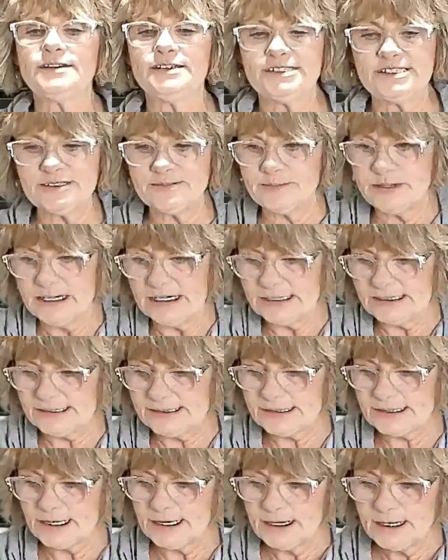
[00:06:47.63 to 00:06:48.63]
this
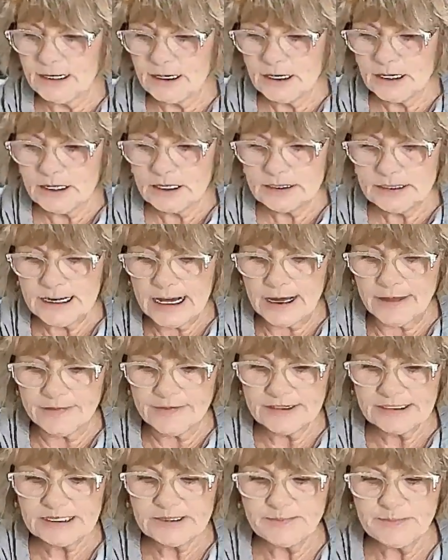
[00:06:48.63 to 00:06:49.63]
piece. Now
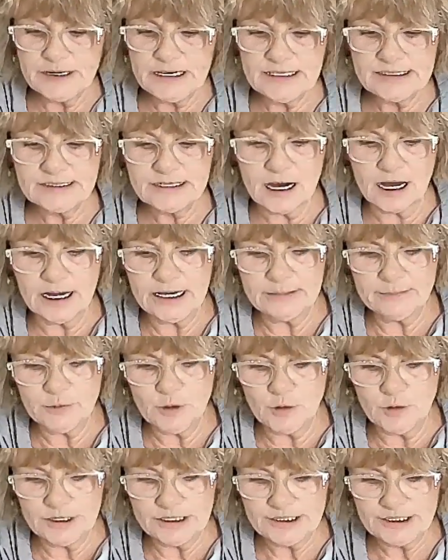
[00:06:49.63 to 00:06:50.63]
this piece I am
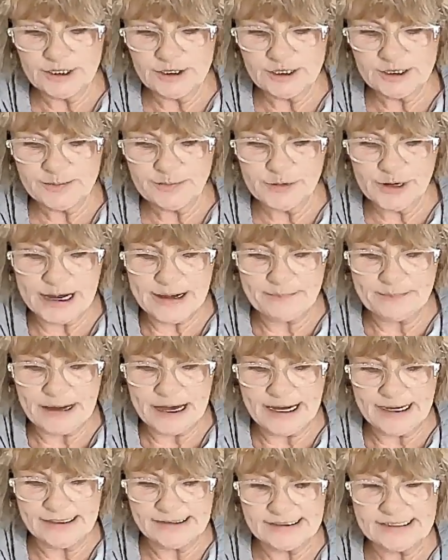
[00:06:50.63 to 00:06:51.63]
going to spray
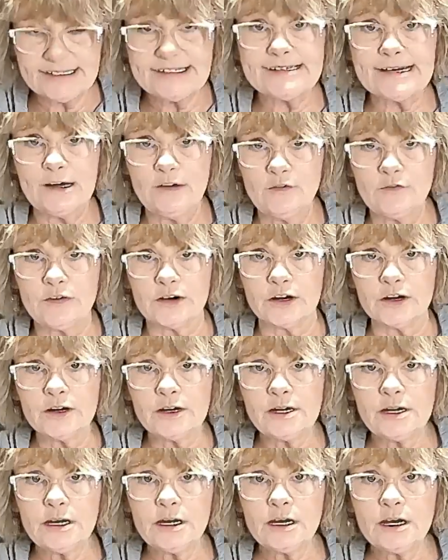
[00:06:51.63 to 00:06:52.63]
paint
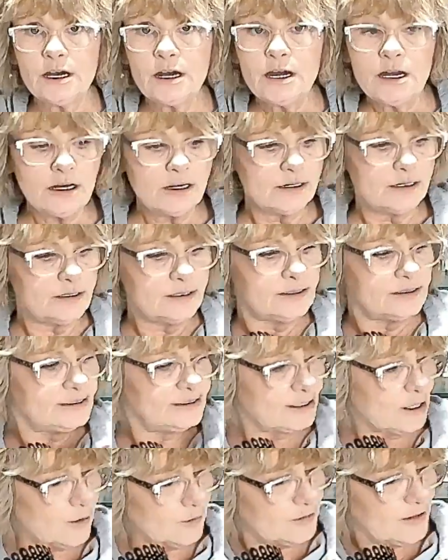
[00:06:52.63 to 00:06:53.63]
silver
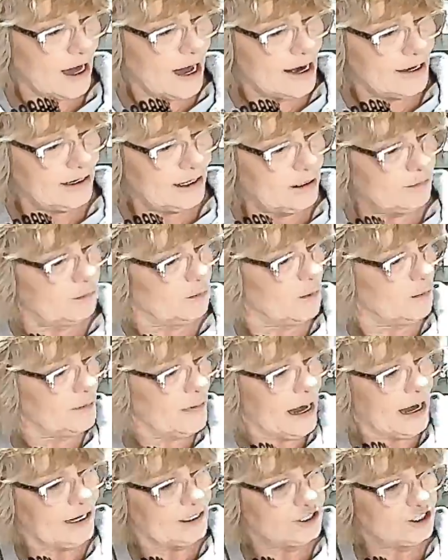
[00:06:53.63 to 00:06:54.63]
so that it will
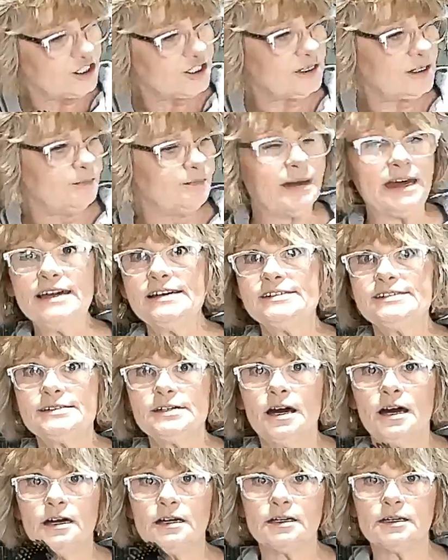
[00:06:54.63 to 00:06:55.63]
match the
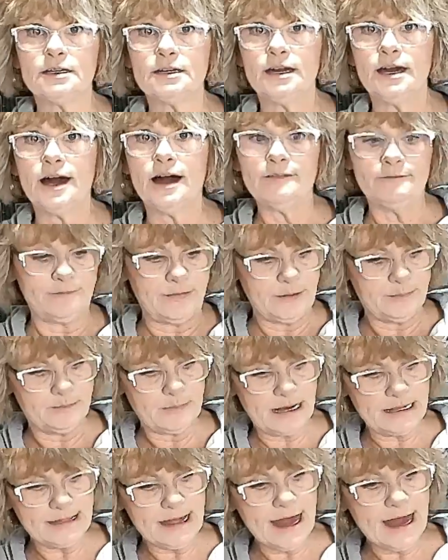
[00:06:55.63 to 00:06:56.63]
base of
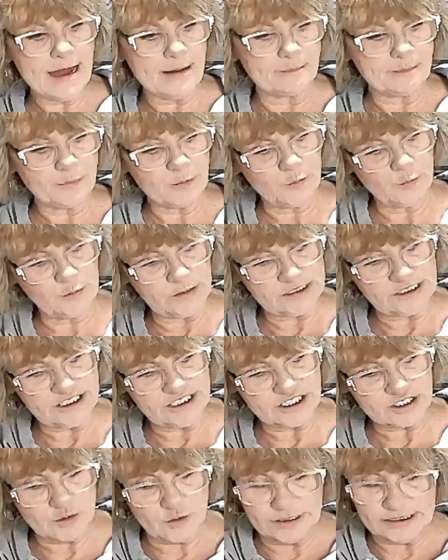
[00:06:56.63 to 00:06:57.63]
my lamp, which
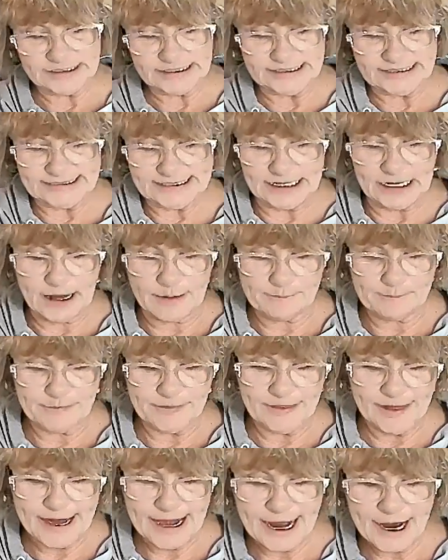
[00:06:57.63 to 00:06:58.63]
is going to sit up
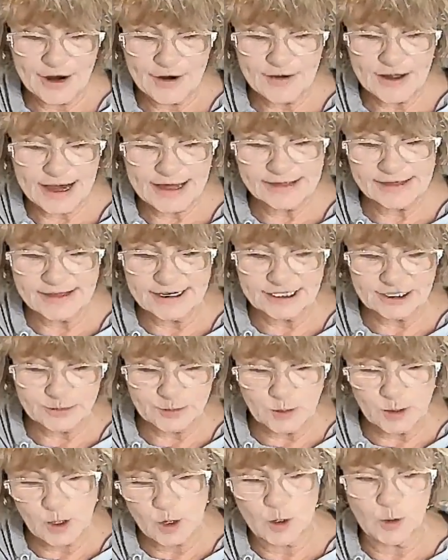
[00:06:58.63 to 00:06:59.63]
there, and this
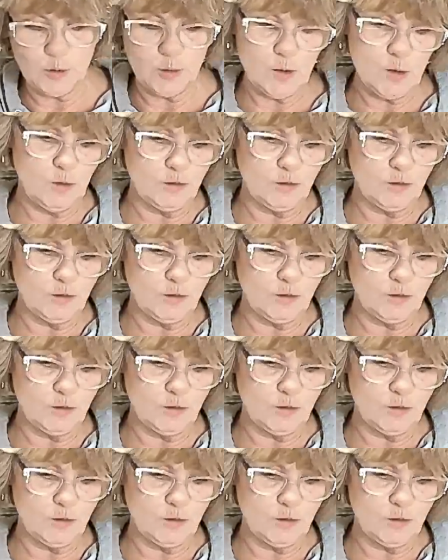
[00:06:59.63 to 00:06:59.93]
will hold